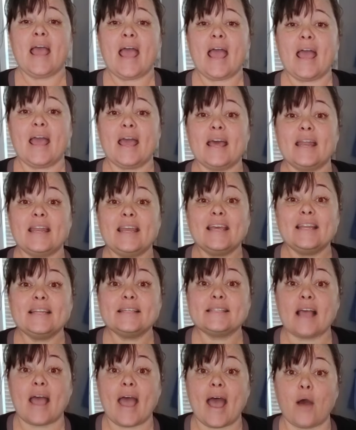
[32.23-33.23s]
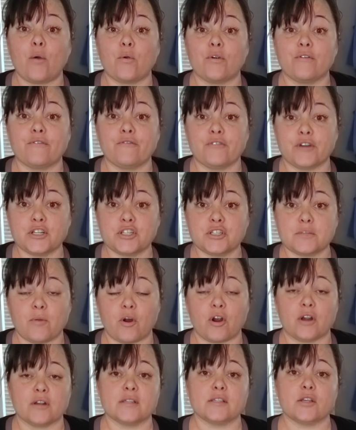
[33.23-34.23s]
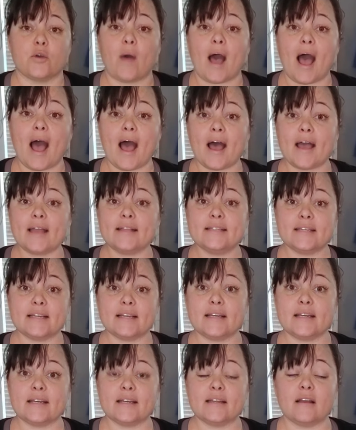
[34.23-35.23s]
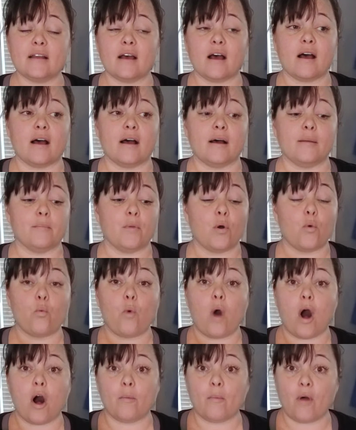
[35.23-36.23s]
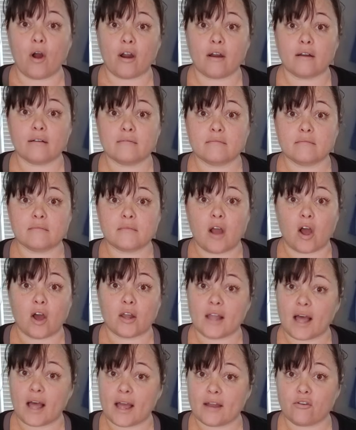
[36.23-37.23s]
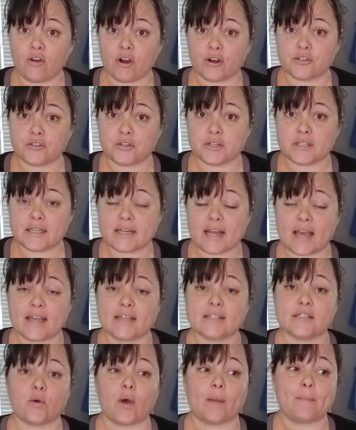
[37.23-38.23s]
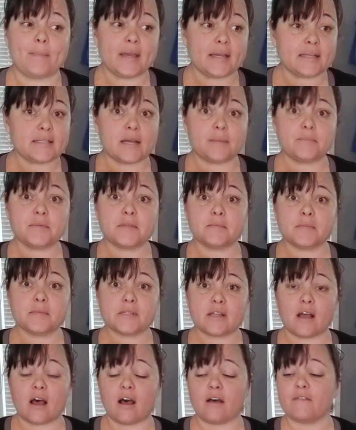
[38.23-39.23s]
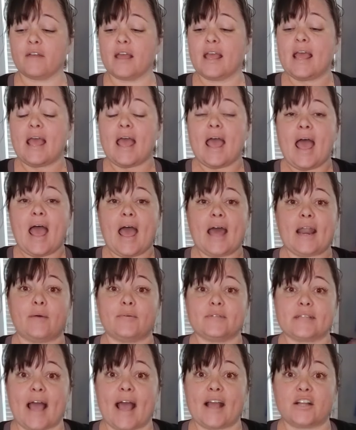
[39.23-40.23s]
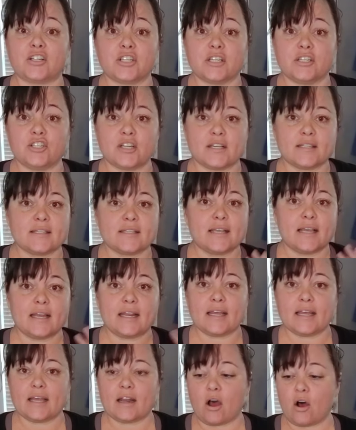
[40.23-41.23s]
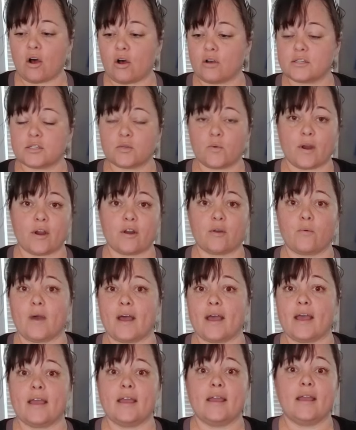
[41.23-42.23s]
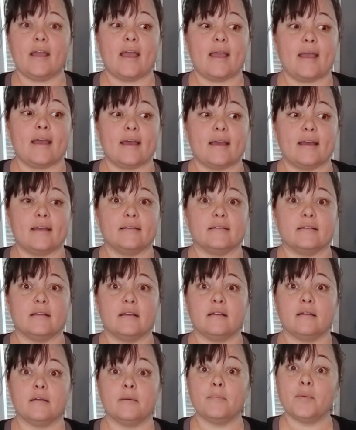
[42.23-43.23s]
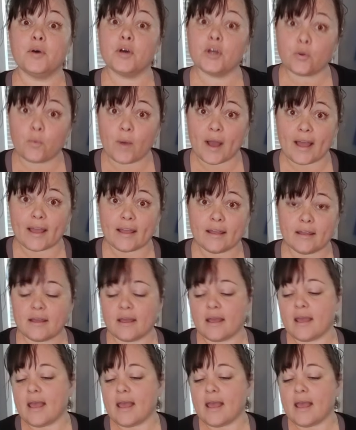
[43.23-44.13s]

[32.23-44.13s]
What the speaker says: And it is our Fridge Smart. So I did Walmart online grocery today. So I picked up some stuff. And I was actually just getting it all squared away and put away.